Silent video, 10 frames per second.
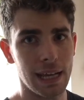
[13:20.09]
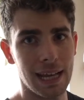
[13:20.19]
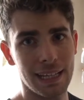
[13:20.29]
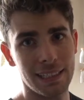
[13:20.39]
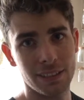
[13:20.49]

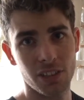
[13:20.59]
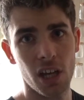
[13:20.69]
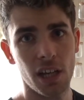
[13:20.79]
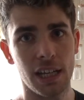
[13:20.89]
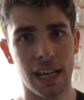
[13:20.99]
And in
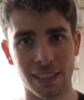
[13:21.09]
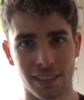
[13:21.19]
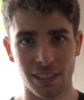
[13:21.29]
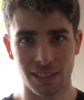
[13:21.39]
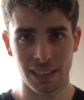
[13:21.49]
turn, as
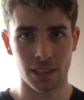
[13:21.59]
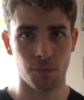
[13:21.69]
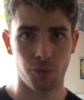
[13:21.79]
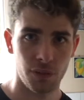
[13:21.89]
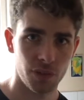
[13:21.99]
I said in the
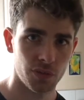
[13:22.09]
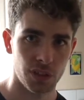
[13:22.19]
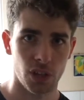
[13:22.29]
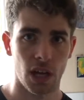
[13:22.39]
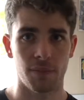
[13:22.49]
previous
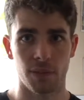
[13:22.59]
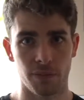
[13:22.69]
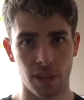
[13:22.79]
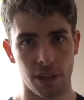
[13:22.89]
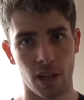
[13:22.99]
video, I have a
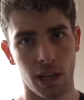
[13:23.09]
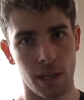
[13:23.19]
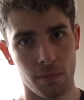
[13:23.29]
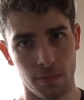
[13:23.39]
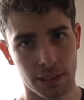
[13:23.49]
very high
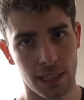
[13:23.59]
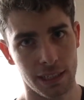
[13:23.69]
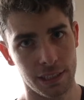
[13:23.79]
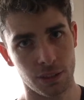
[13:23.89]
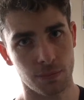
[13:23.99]

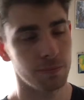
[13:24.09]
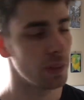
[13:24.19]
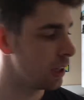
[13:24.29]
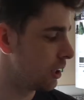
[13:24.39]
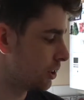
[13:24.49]
metabolism,
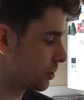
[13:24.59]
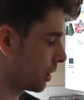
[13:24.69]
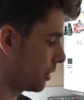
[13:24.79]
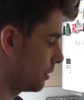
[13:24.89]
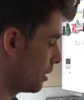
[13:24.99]

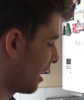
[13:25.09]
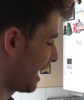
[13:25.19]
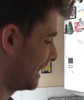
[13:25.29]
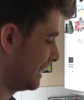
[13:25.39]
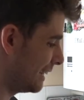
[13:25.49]
so I
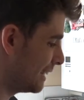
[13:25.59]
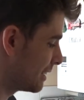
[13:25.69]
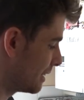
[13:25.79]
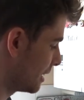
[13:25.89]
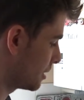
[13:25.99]
need
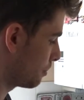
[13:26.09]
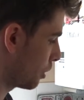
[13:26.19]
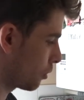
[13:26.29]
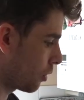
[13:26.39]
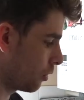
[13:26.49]
this
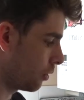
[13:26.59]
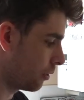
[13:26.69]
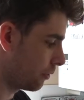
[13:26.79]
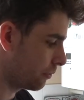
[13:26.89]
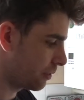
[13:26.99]
bulk
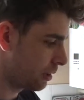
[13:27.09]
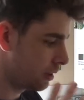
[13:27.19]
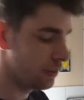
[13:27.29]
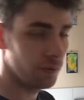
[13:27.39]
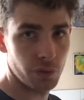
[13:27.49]
of
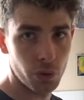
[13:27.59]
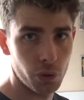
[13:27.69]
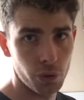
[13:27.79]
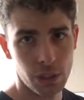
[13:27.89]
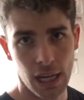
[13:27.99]

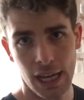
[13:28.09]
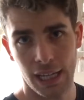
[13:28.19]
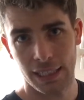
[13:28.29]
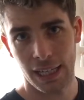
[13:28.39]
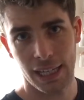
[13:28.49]
food
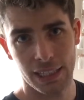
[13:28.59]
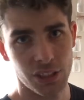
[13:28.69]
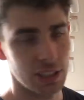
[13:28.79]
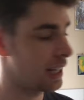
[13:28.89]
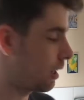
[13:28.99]
and
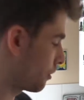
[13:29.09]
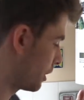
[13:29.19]
energy that I'm going to